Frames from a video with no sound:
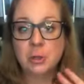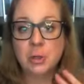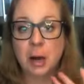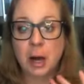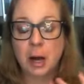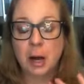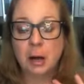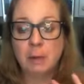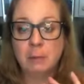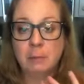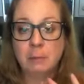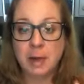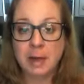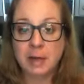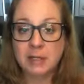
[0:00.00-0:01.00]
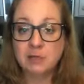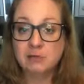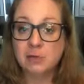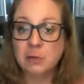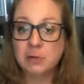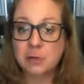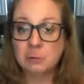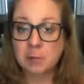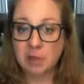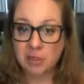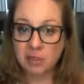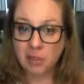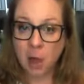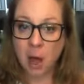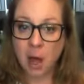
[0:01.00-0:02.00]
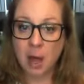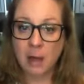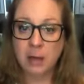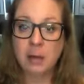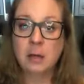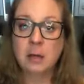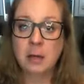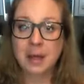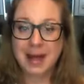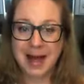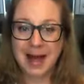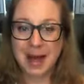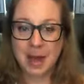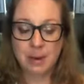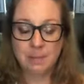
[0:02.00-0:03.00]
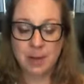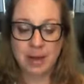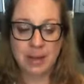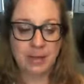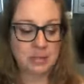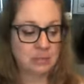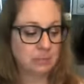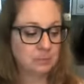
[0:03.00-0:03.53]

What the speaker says: Mine is frozen but thawed, unbaked.